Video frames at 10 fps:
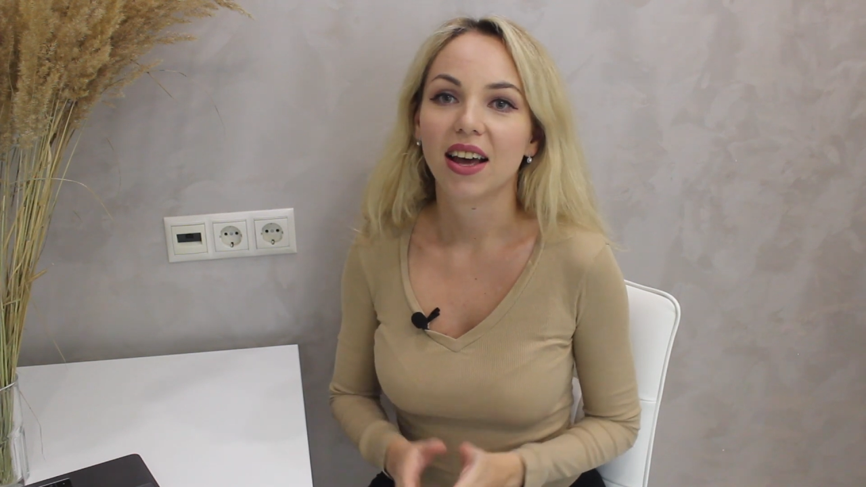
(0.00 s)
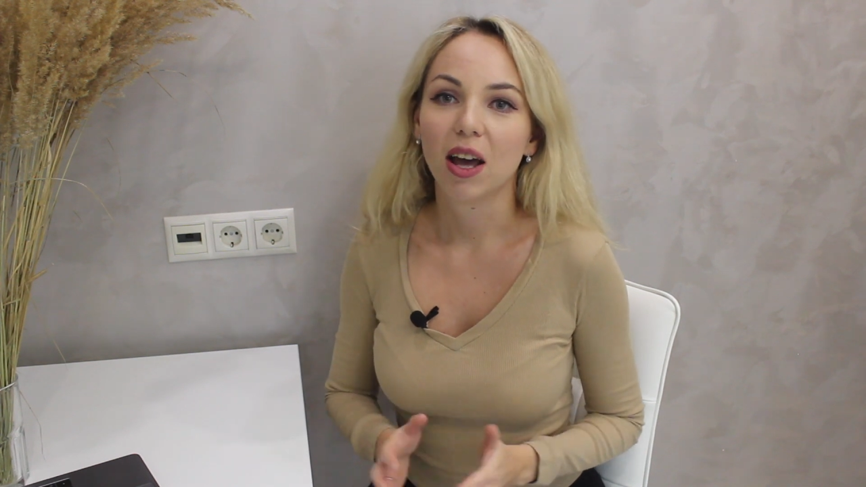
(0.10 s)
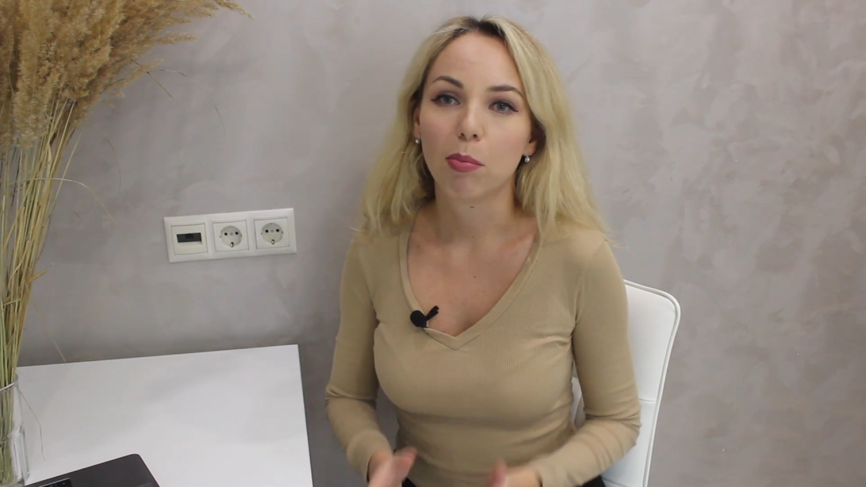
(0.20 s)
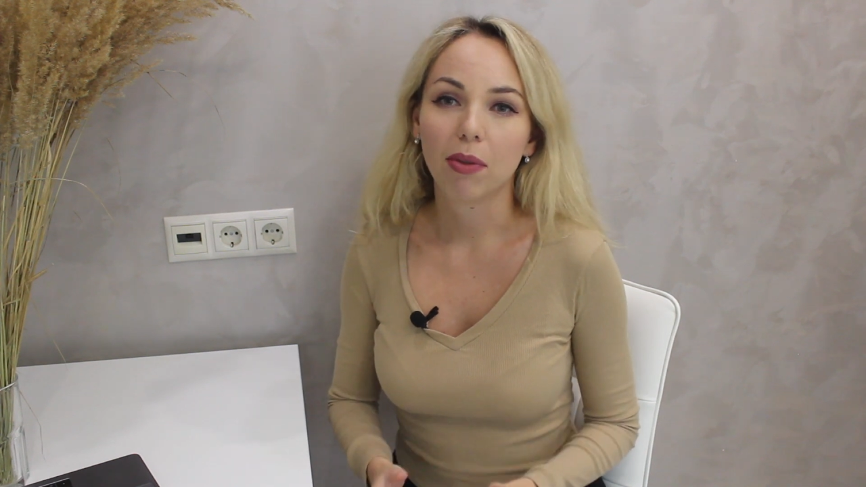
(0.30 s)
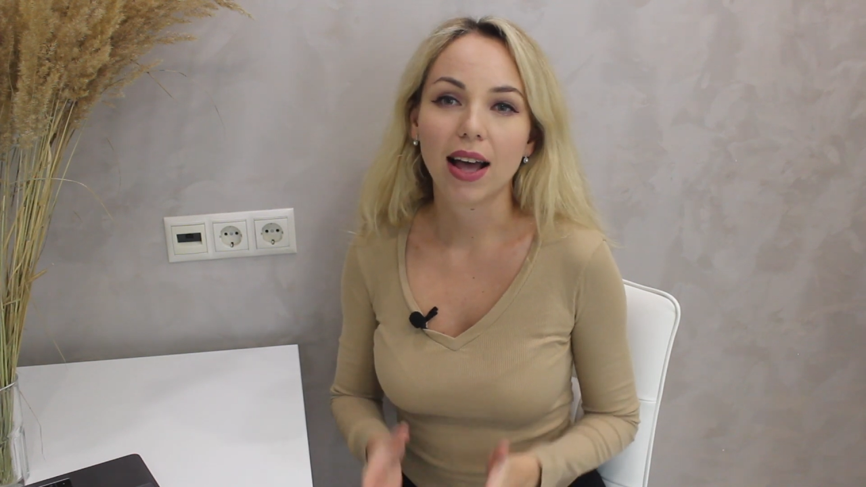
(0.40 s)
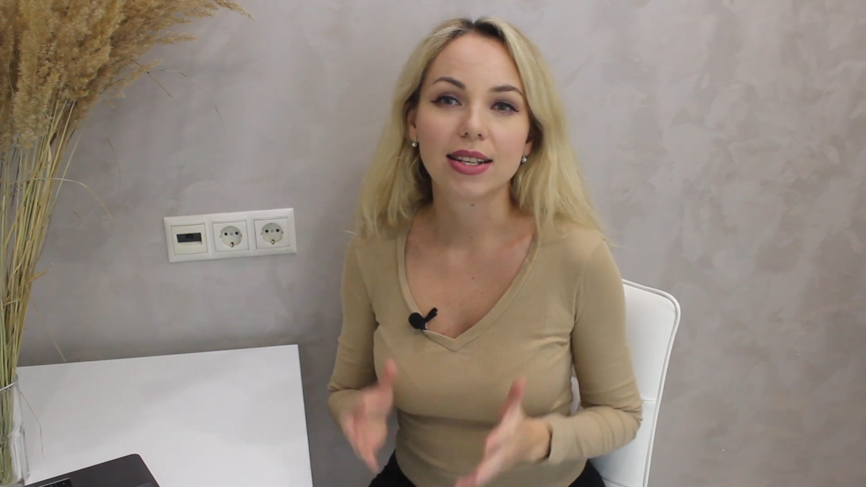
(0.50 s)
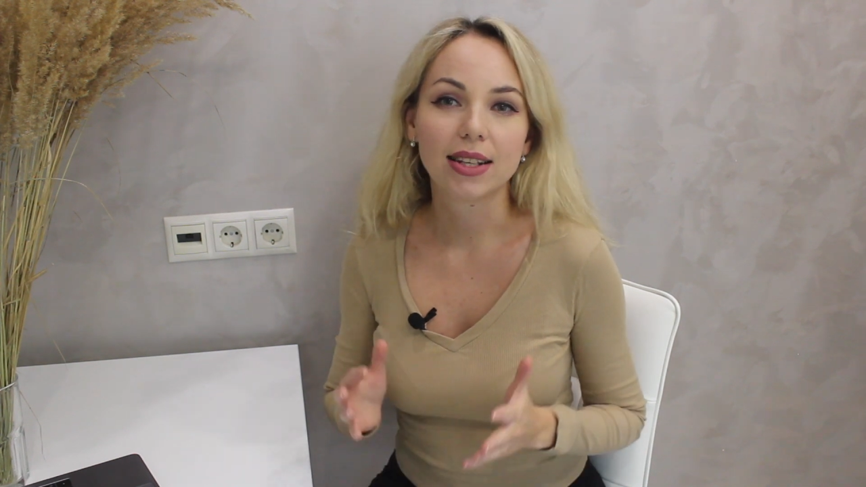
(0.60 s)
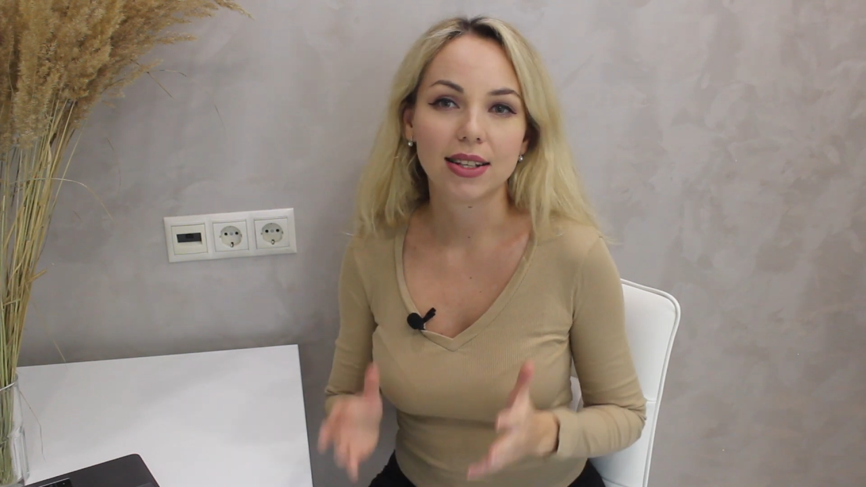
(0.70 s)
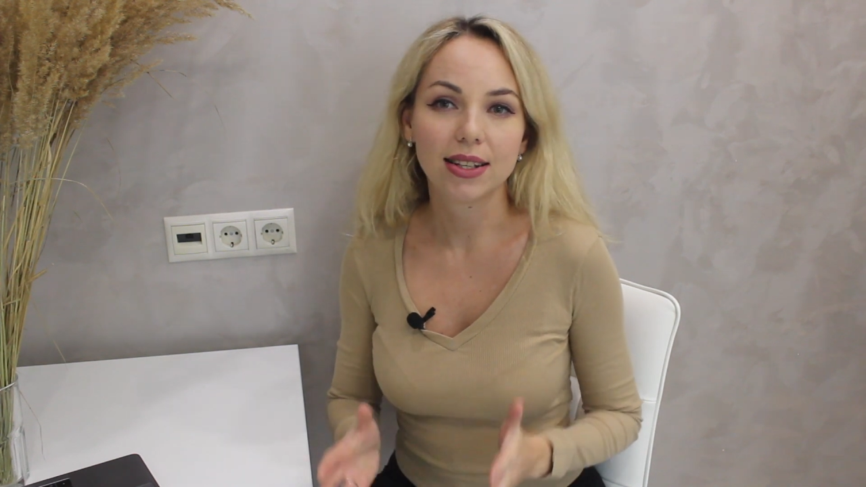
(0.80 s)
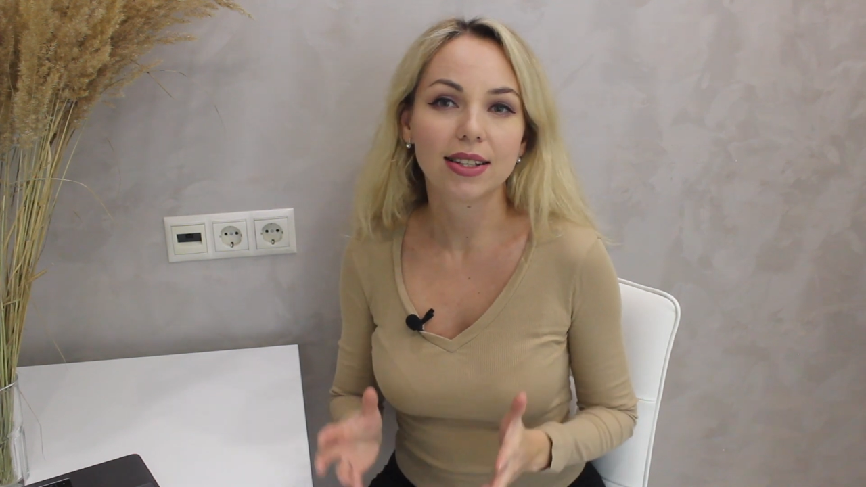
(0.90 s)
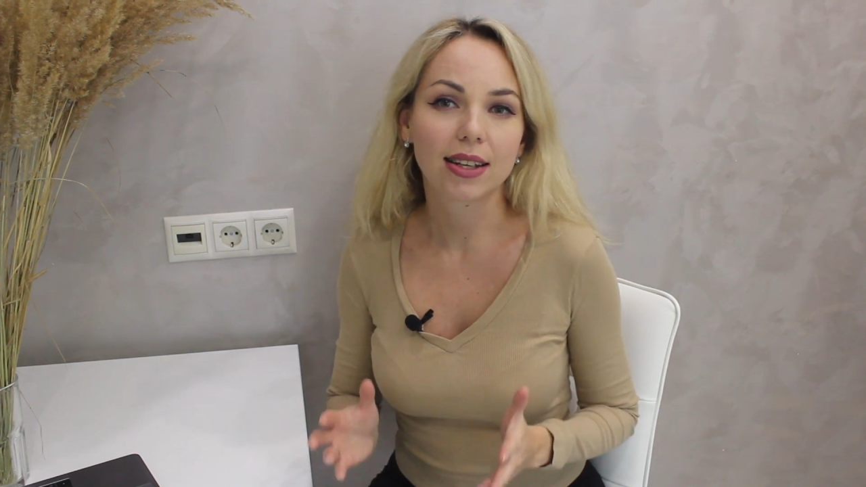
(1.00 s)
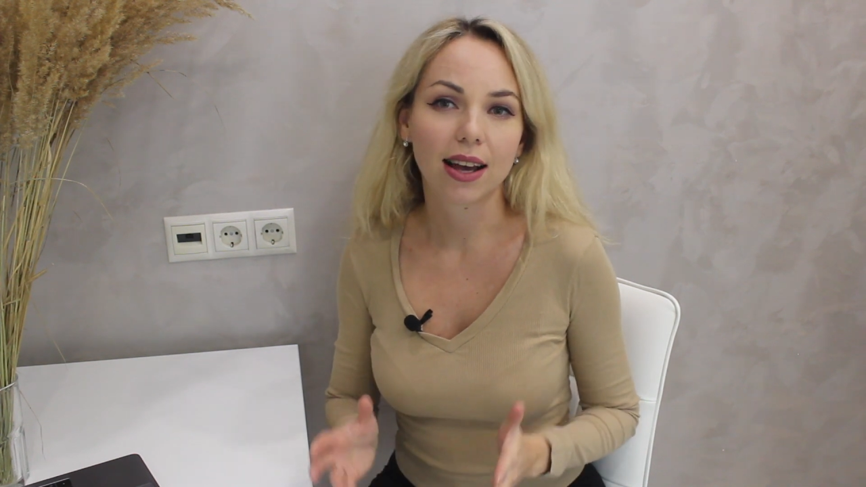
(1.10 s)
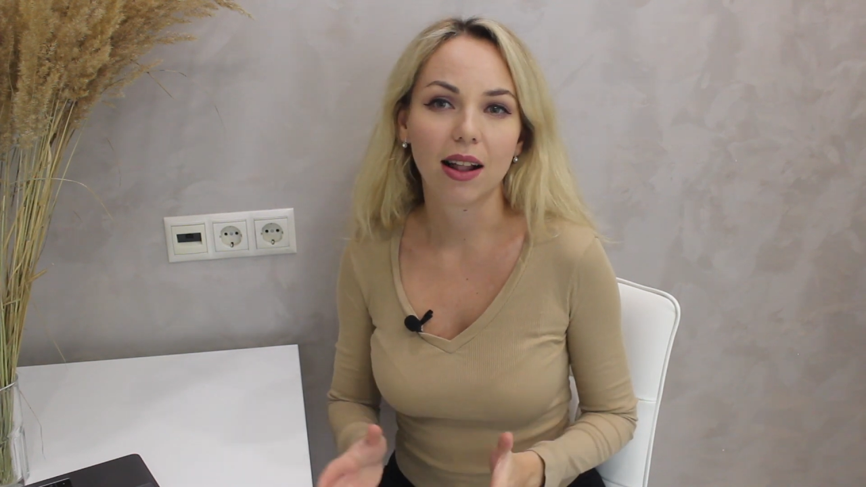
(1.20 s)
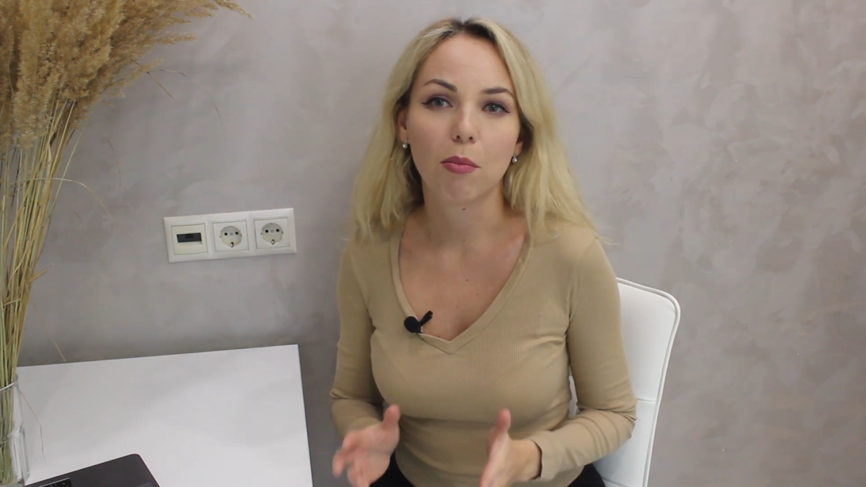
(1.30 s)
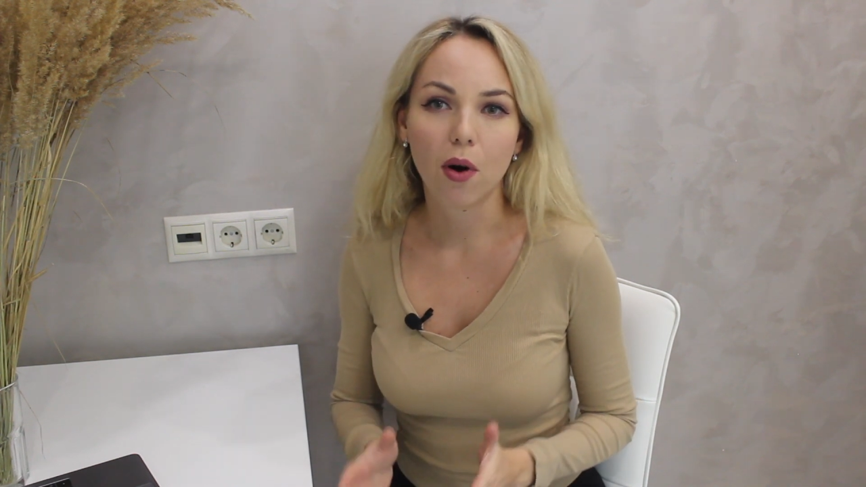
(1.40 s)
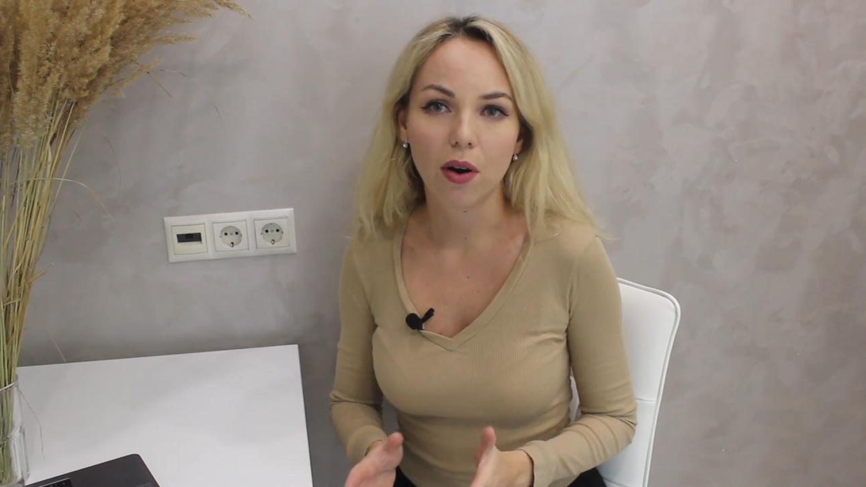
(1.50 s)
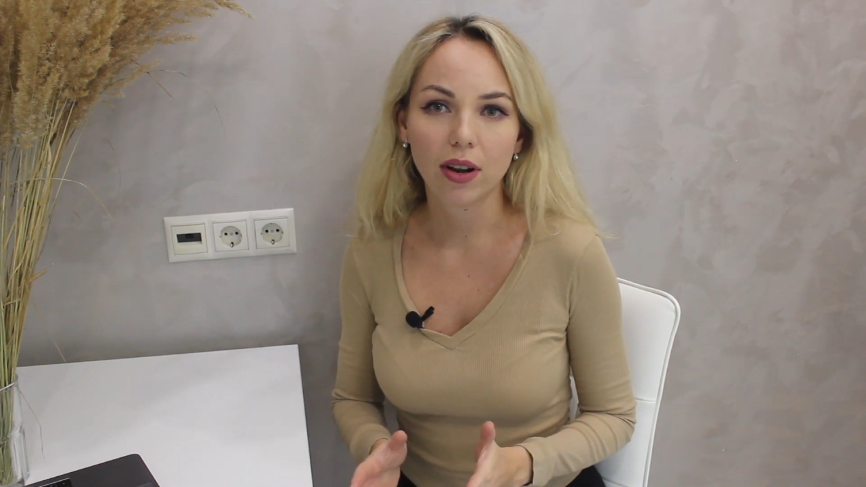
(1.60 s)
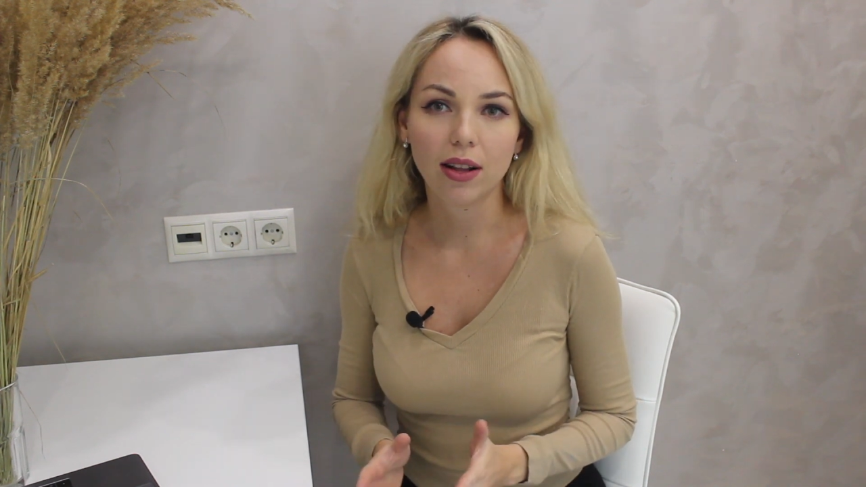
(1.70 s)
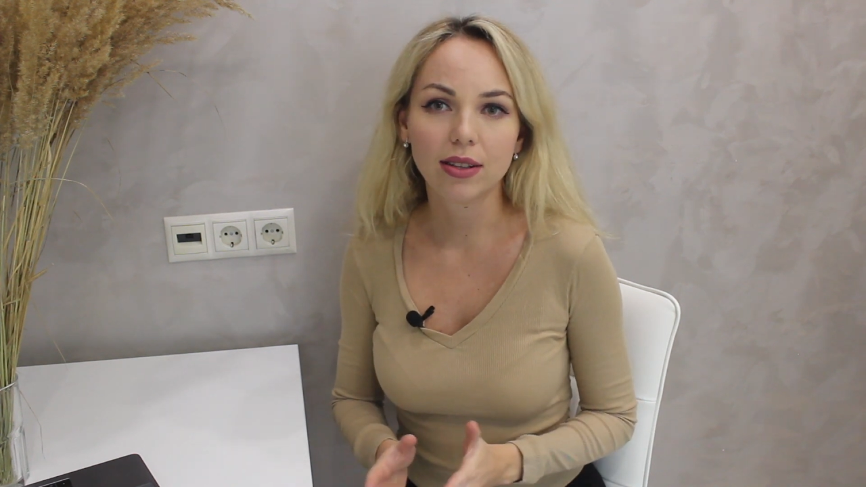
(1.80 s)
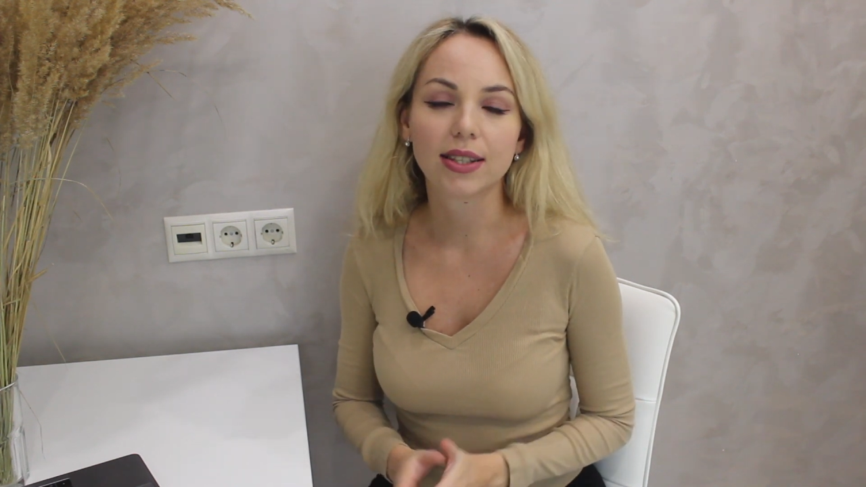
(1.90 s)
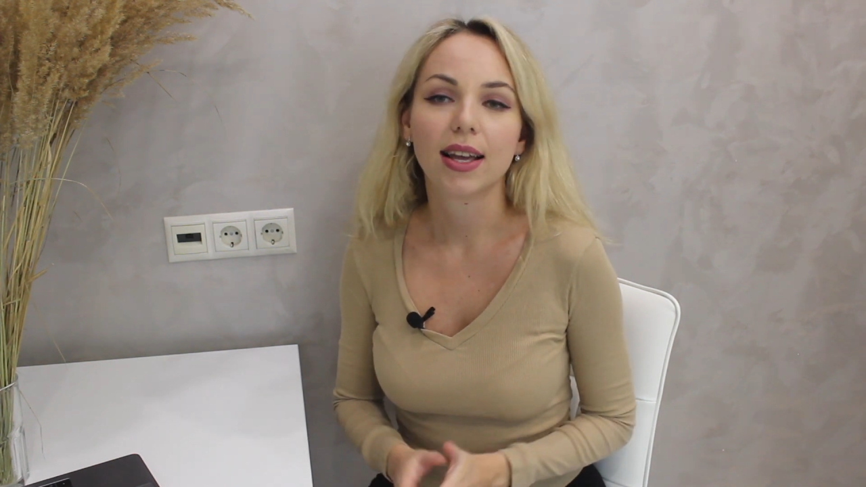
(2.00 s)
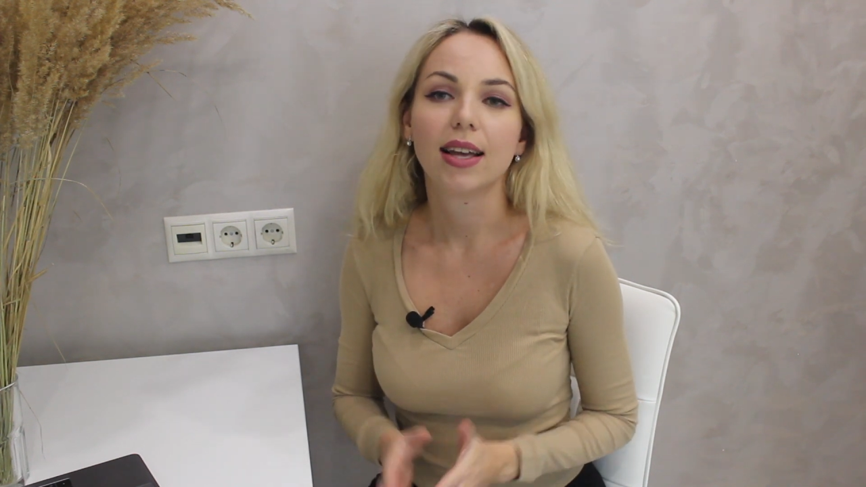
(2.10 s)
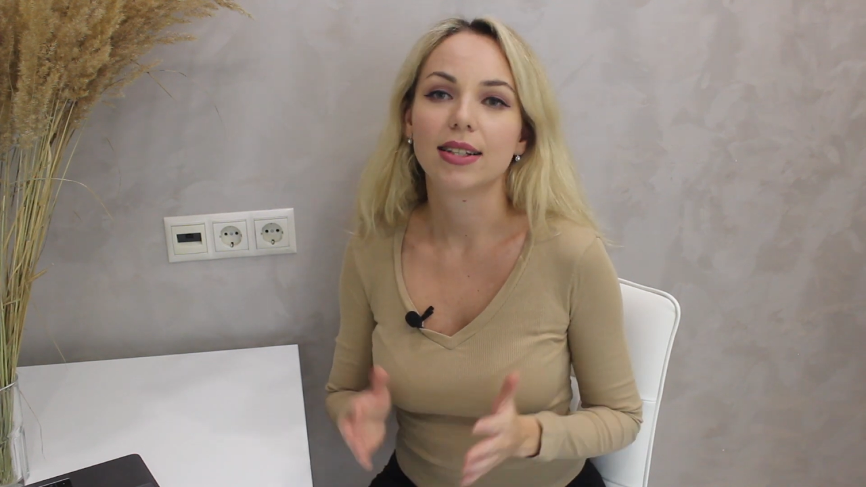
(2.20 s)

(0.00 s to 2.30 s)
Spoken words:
apply statistical models,